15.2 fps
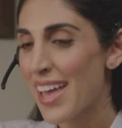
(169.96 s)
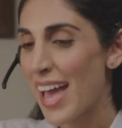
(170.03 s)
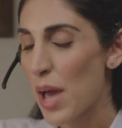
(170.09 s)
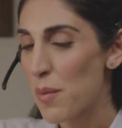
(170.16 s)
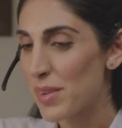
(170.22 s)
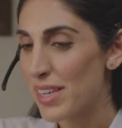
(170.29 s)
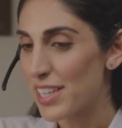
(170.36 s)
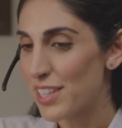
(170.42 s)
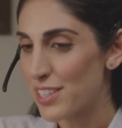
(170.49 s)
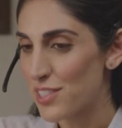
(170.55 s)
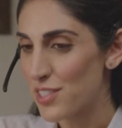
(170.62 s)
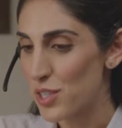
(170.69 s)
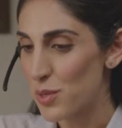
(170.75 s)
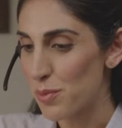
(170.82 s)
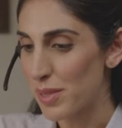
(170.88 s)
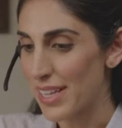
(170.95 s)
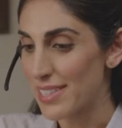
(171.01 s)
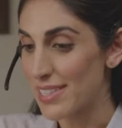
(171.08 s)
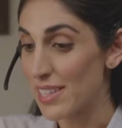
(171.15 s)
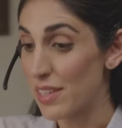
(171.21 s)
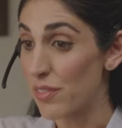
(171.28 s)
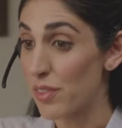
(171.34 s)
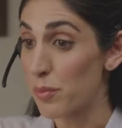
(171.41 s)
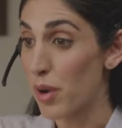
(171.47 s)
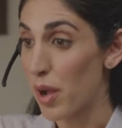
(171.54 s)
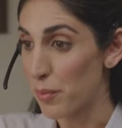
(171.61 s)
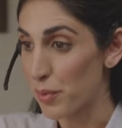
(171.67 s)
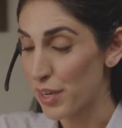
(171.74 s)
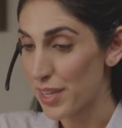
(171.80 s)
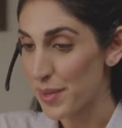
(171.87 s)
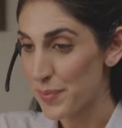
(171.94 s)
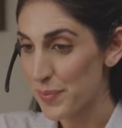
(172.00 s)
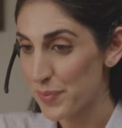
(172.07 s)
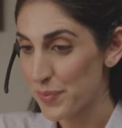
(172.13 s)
How many years do you plan to live in the property?